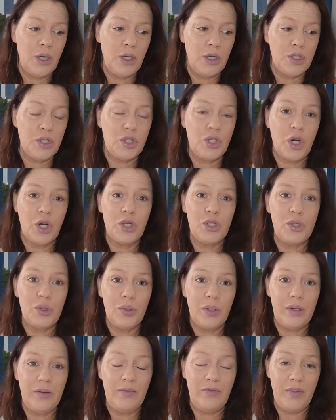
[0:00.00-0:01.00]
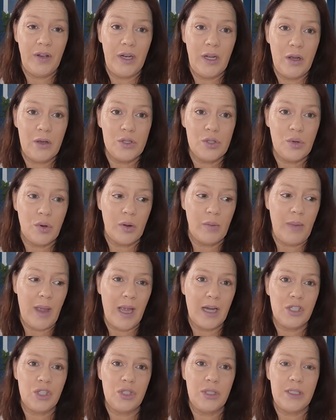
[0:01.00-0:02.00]
start doing videos where I'm
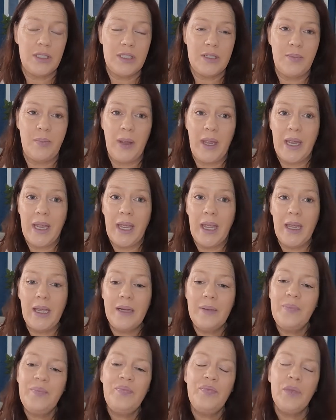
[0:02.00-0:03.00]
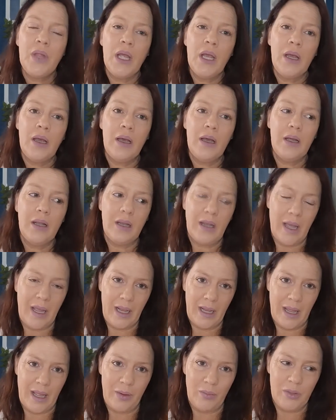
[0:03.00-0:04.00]
actually speaking
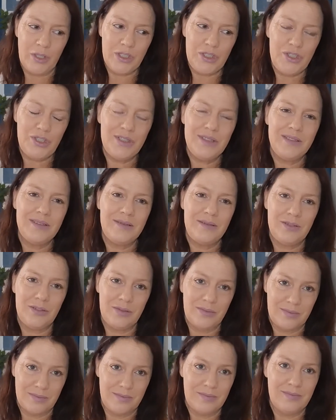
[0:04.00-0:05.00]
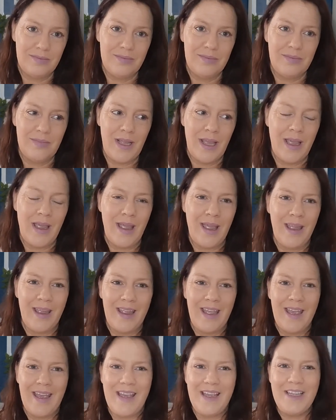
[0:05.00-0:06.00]
light language, A A
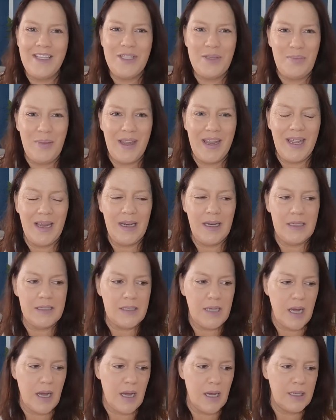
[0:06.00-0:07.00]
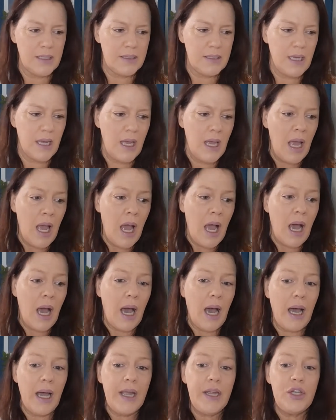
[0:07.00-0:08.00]
K, speaking in tongues.
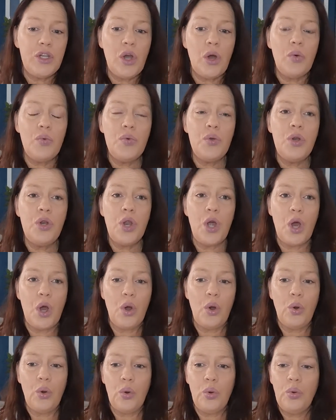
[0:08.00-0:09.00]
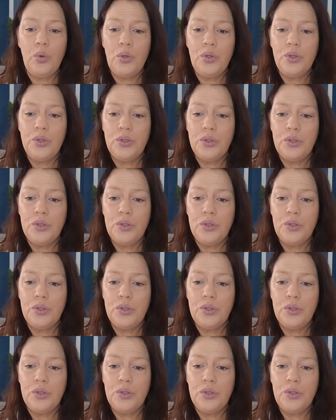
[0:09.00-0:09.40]
I don't know